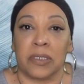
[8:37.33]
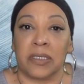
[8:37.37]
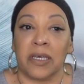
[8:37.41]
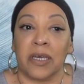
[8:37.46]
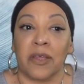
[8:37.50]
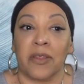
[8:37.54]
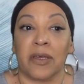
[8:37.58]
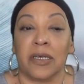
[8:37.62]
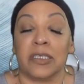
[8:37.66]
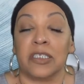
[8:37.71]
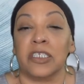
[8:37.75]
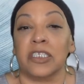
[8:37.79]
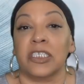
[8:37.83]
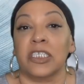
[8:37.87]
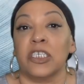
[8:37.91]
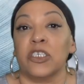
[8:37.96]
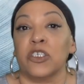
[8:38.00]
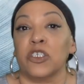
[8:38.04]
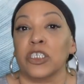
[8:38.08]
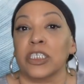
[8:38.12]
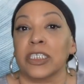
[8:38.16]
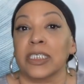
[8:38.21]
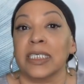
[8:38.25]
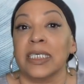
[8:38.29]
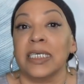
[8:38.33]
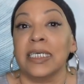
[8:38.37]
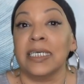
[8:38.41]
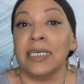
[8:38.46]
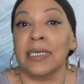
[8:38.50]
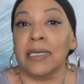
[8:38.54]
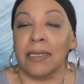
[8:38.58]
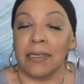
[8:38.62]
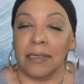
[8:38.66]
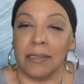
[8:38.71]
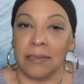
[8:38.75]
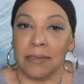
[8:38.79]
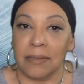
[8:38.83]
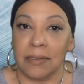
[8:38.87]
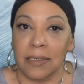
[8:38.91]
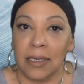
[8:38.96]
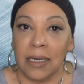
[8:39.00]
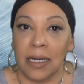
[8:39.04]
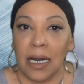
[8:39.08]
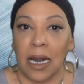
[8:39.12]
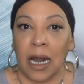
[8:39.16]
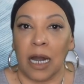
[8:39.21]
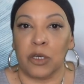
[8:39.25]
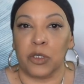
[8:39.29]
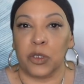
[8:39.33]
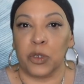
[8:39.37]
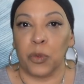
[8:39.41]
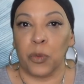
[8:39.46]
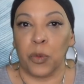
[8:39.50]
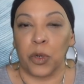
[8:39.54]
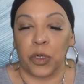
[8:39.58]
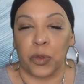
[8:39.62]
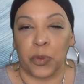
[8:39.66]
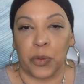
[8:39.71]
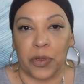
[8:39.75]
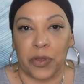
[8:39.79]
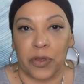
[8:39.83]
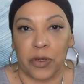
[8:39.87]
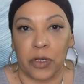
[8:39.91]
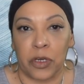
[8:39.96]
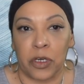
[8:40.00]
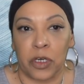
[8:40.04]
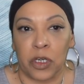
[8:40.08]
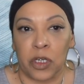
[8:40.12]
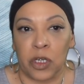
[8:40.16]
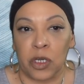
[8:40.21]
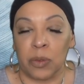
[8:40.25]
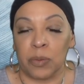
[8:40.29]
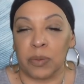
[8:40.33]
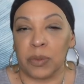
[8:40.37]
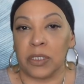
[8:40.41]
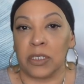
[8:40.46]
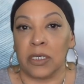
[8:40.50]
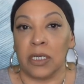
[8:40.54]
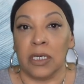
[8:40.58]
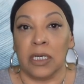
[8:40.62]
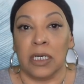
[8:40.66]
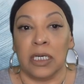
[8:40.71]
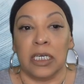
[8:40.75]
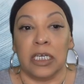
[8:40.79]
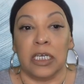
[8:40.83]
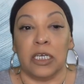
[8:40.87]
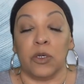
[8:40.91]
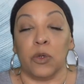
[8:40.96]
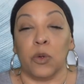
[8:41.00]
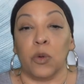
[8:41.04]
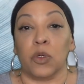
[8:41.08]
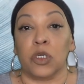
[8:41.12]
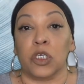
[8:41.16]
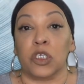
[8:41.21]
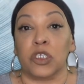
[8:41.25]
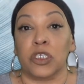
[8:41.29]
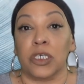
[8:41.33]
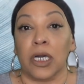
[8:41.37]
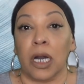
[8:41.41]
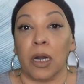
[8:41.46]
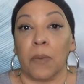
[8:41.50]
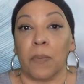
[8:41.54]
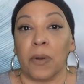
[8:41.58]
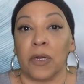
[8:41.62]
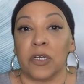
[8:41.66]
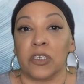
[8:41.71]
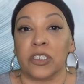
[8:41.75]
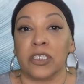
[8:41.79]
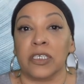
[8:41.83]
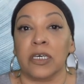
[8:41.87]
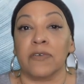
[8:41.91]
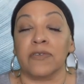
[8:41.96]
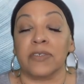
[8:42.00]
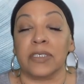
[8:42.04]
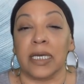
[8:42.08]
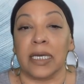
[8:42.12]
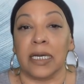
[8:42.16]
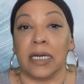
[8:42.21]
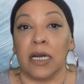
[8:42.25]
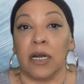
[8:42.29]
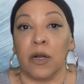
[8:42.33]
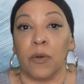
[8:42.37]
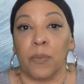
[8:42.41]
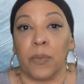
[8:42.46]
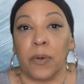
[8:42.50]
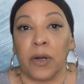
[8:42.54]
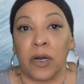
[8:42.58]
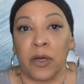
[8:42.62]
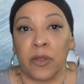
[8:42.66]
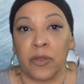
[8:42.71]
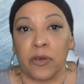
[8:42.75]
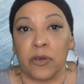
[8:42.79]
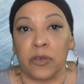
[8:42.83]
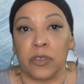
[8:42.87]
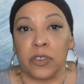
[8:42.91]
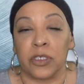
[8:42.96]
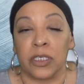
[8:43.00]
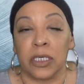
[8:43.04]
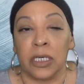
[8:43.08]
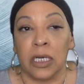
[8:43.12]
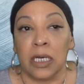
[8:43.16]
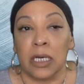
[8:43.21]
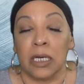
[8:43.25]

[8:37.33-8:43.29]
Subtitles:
They're there to teach us healing, how to work with herbs in order to help ourselves and help others.